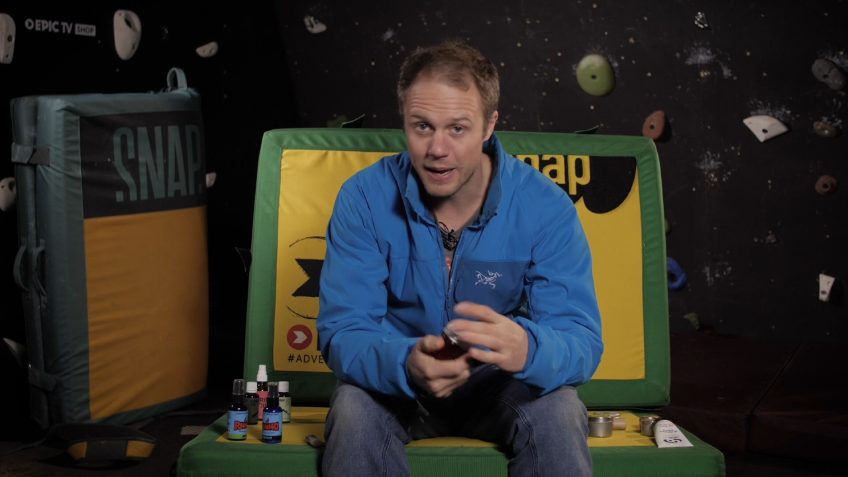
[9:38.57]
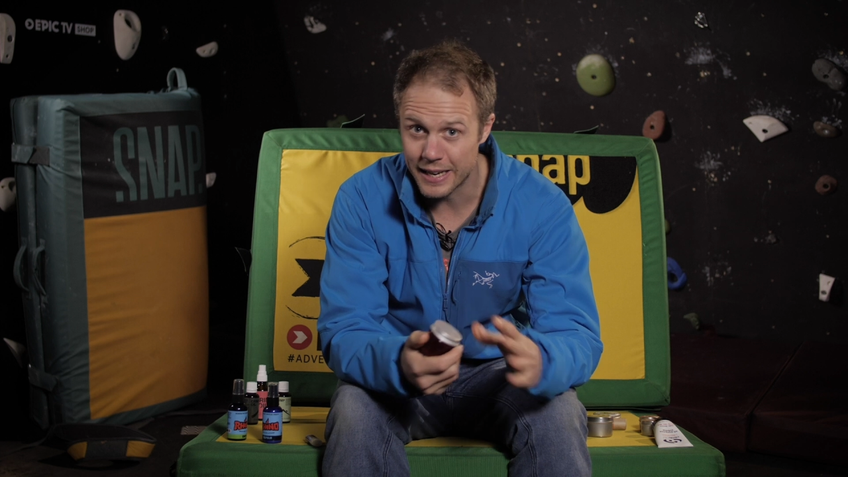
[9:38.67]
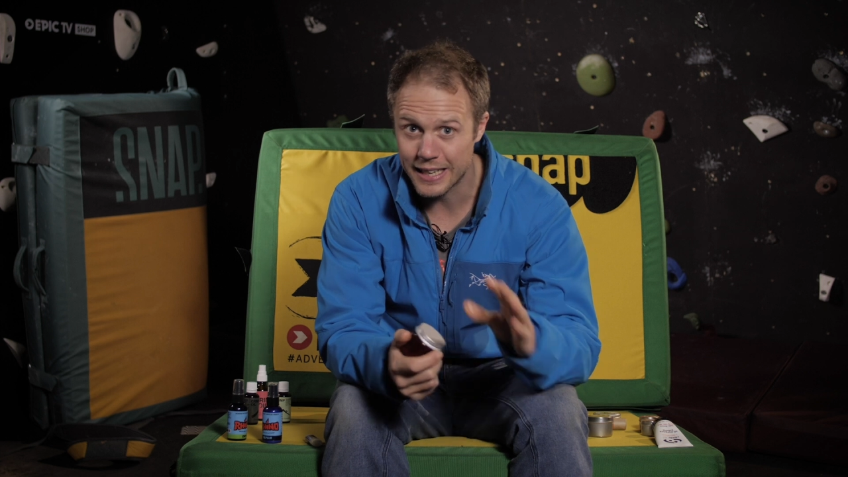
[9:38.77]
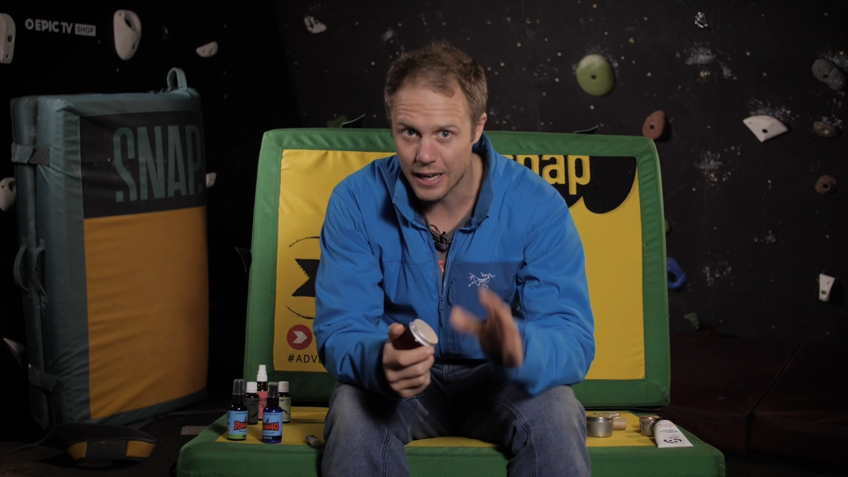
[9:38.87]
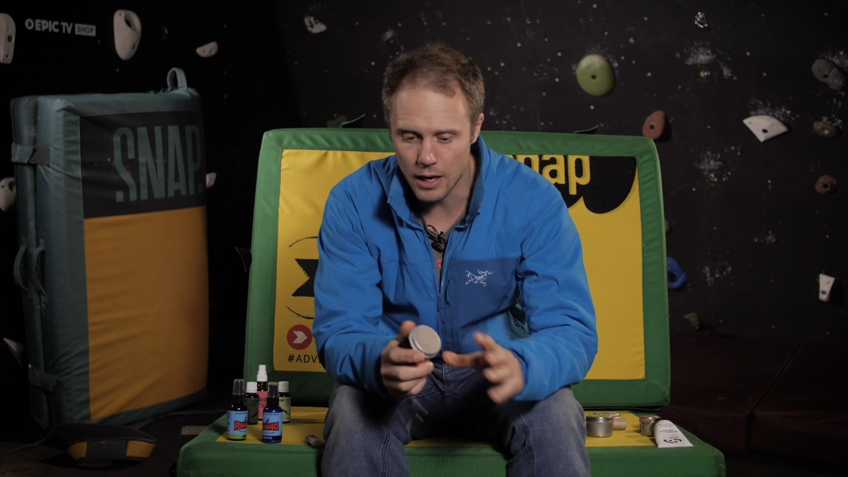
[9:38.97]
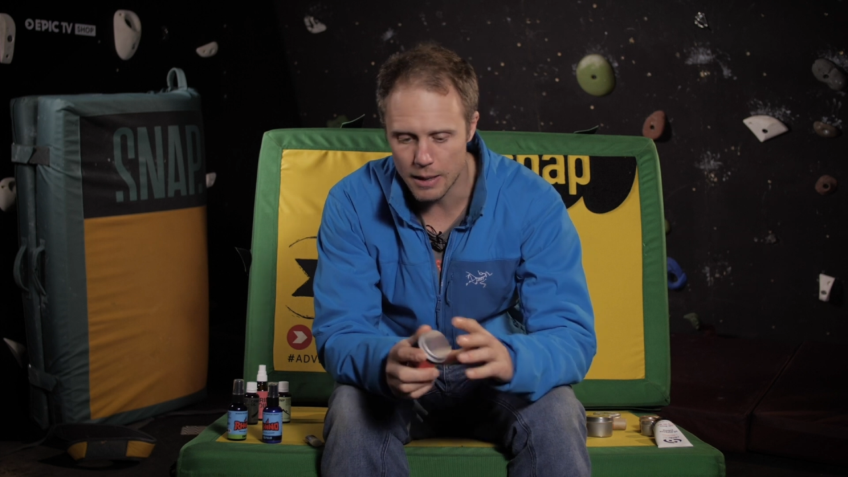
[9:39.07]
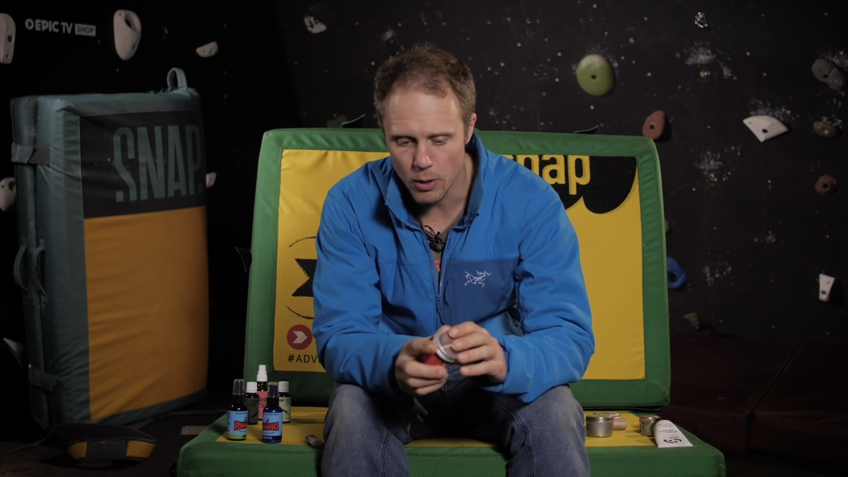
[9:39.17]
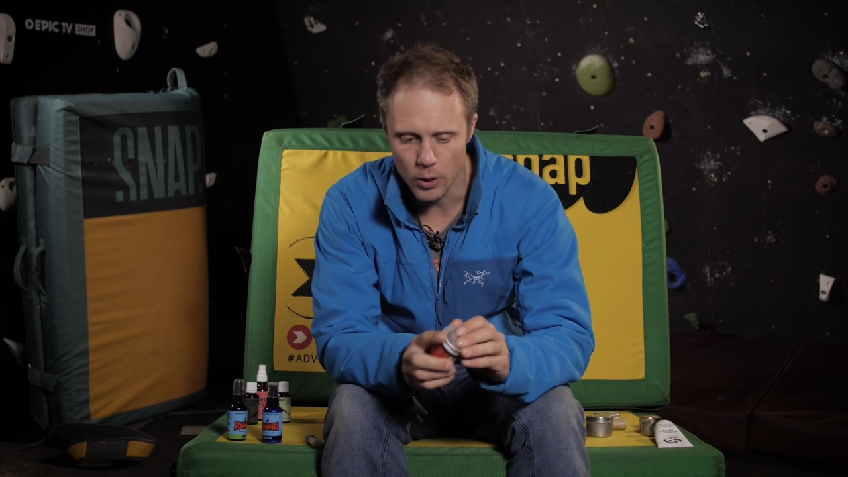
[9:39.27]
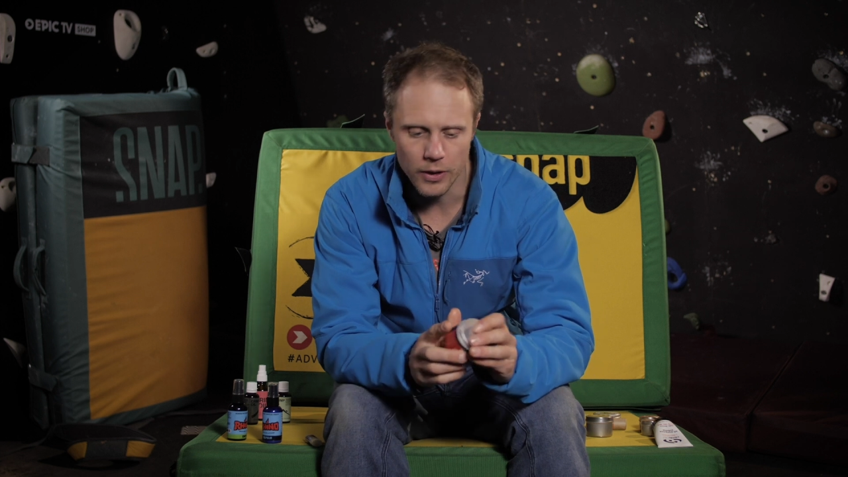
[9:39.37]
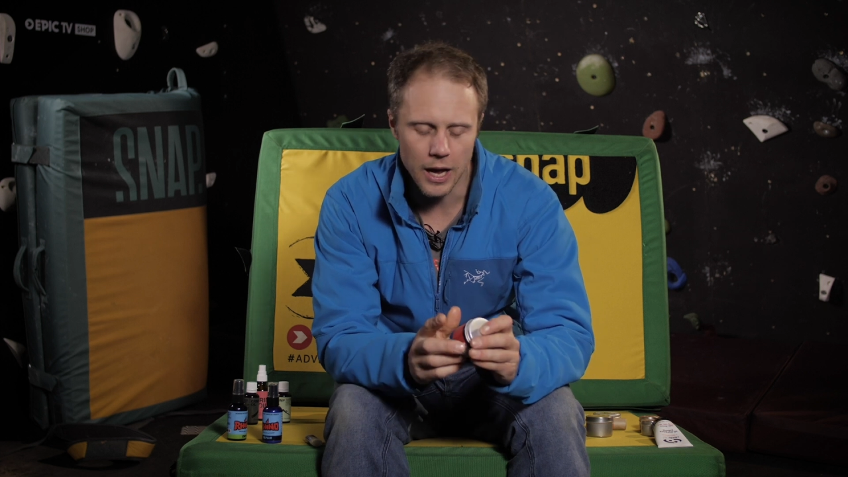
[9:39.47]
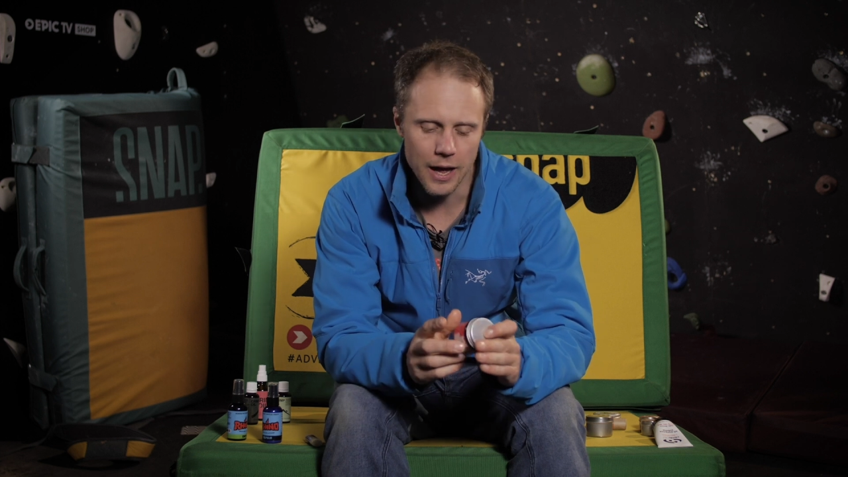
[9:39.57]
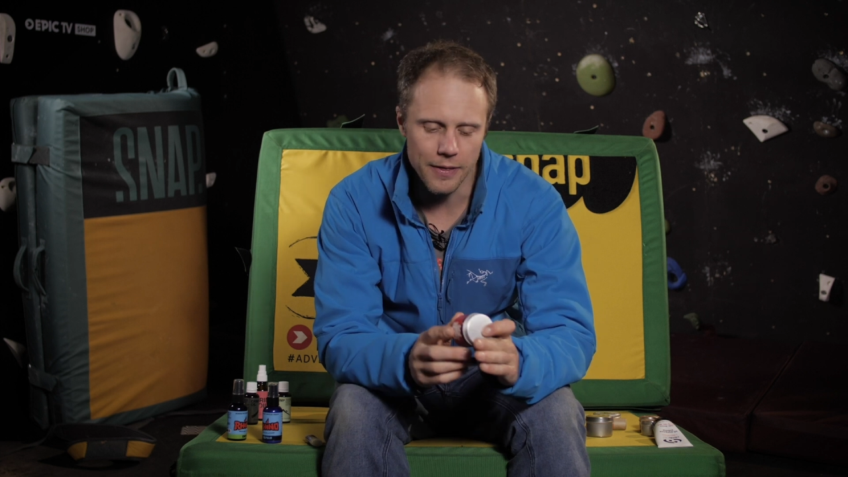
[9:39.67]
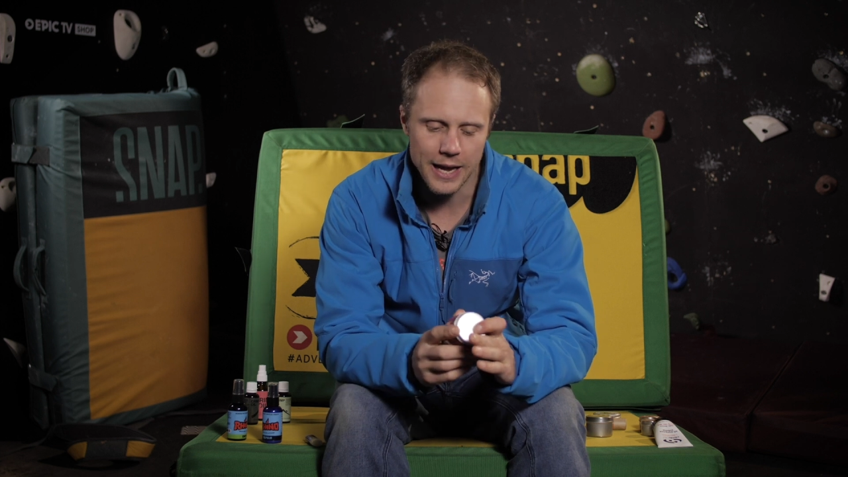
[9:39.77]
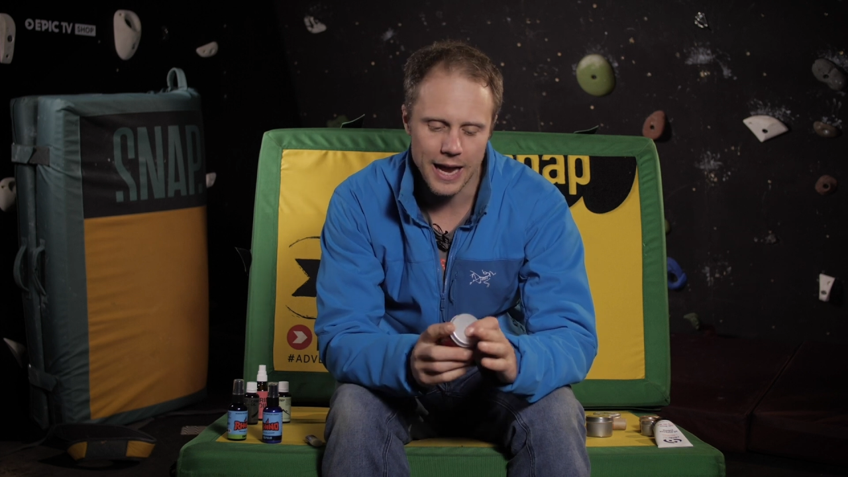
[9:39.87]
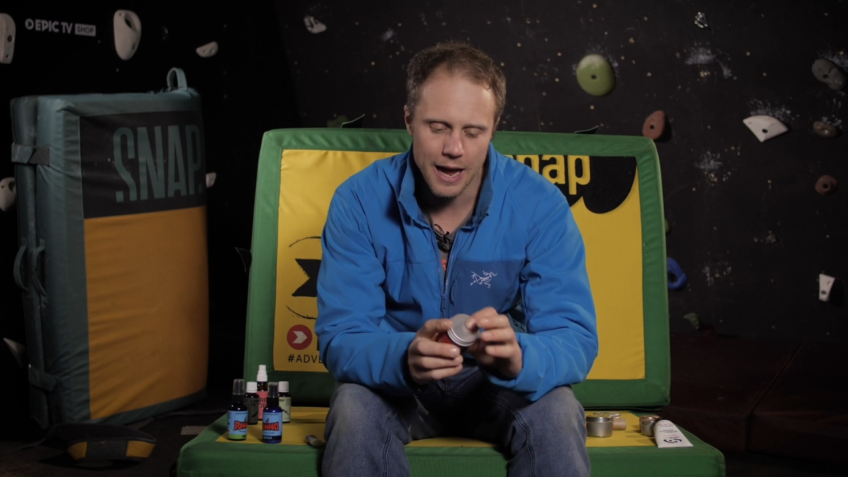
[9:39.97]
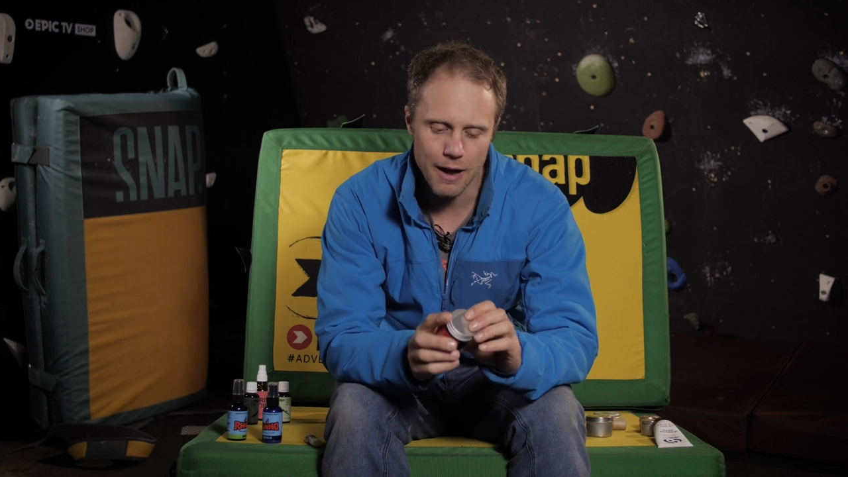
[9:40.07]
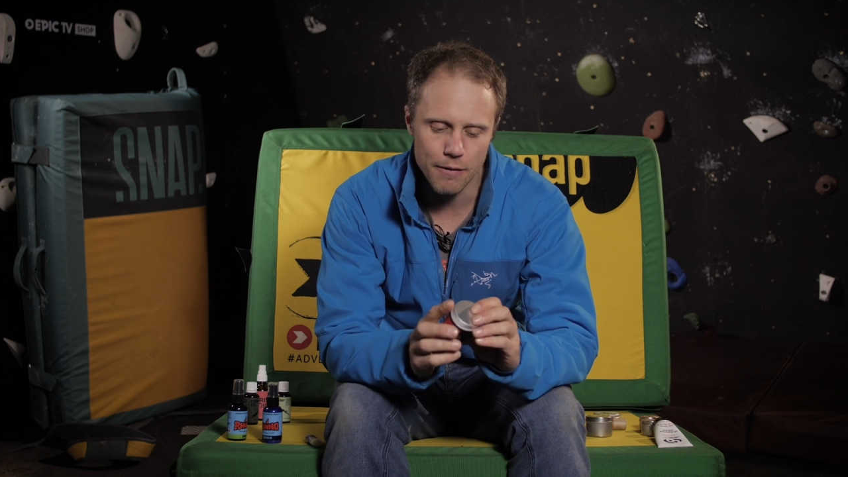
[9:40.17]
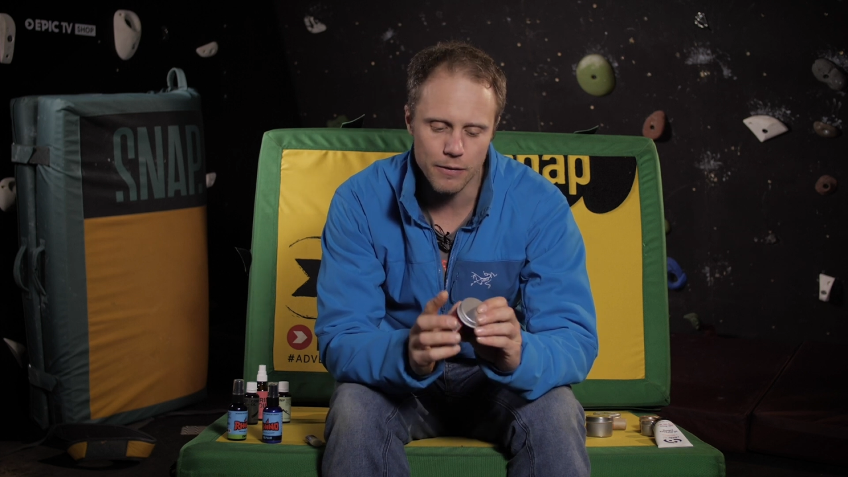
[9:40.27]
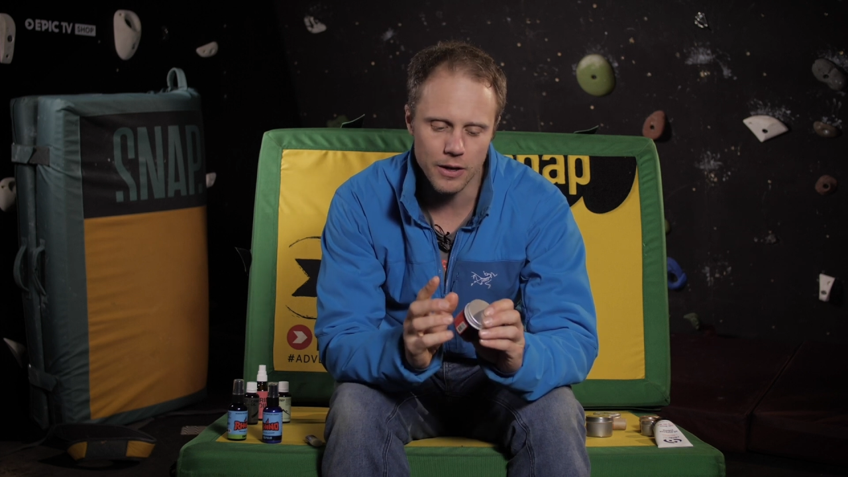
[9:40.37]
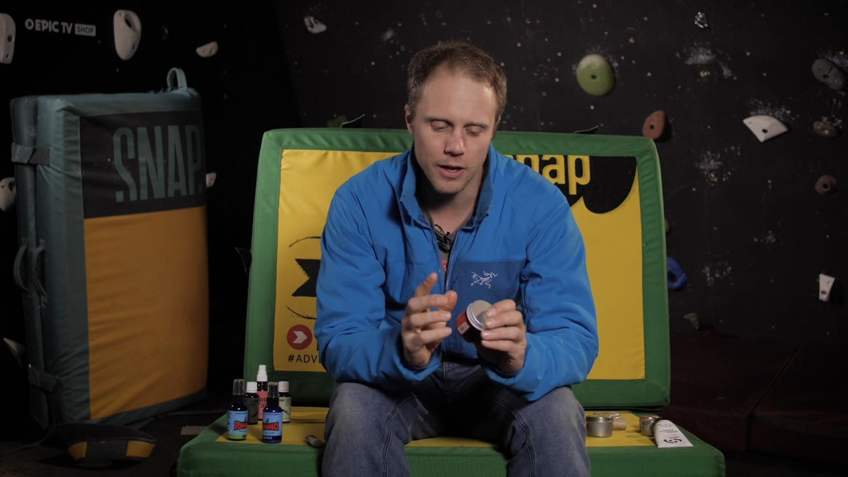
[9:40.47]
and Climb they
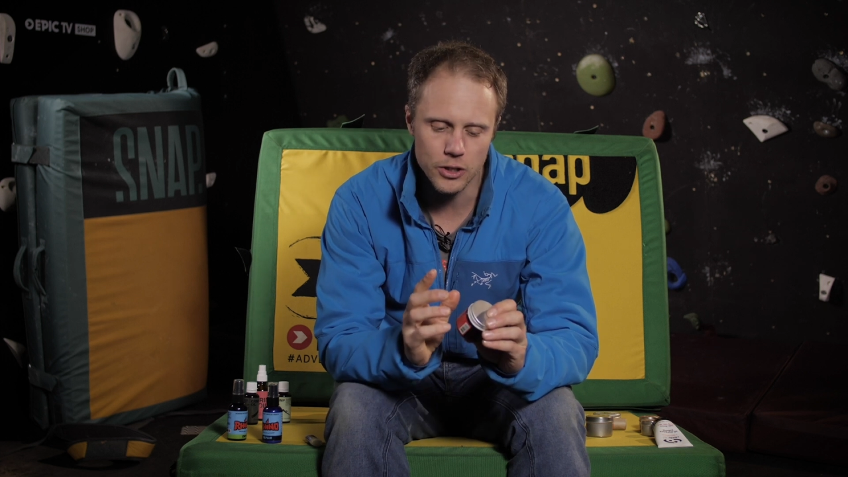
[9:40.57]
have